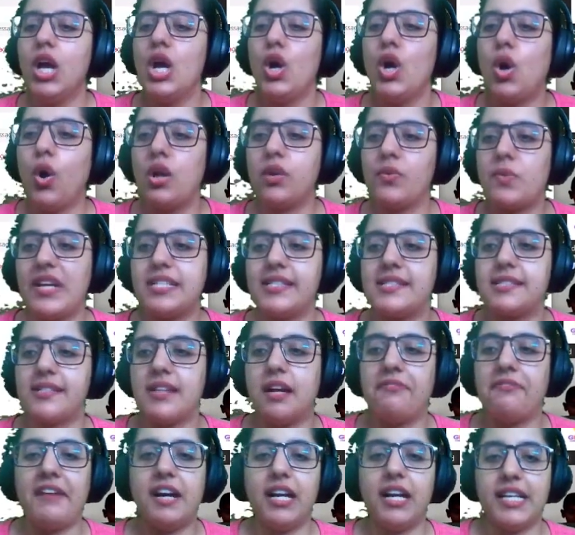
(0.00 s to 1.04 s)
All right,
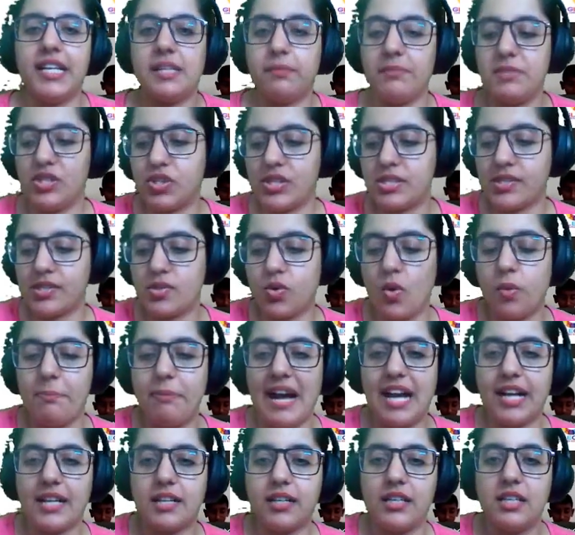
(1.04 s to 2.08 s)
Safa, let me just go
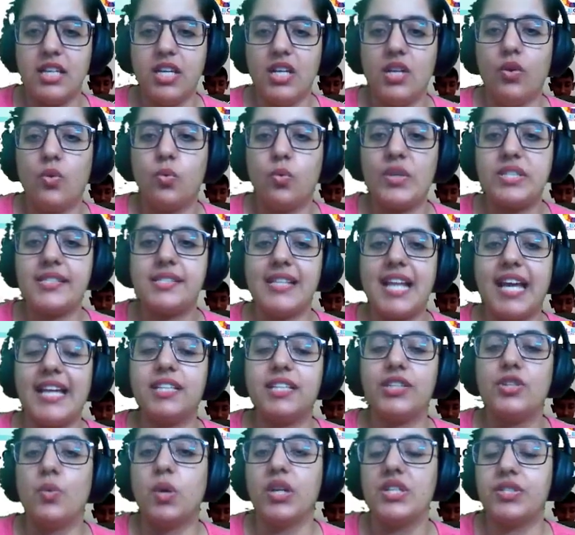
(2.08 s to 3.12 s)
back. Which slide do
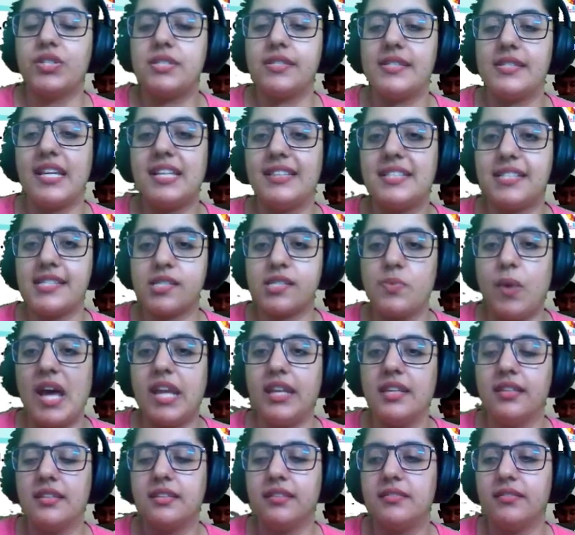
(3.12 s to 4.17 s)
you want to see? This one?
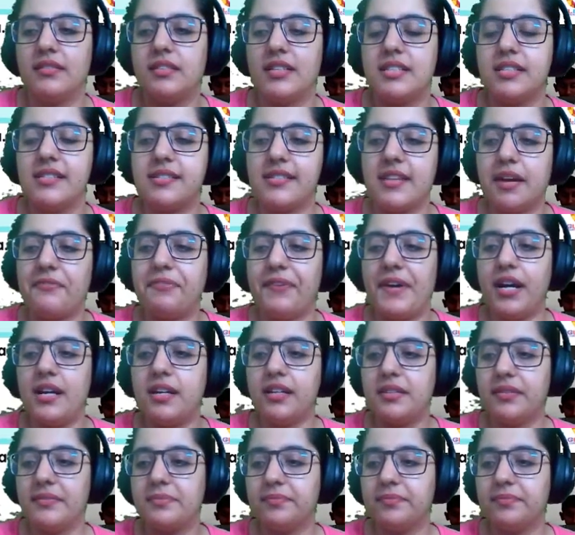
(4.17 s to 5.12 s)
Safa?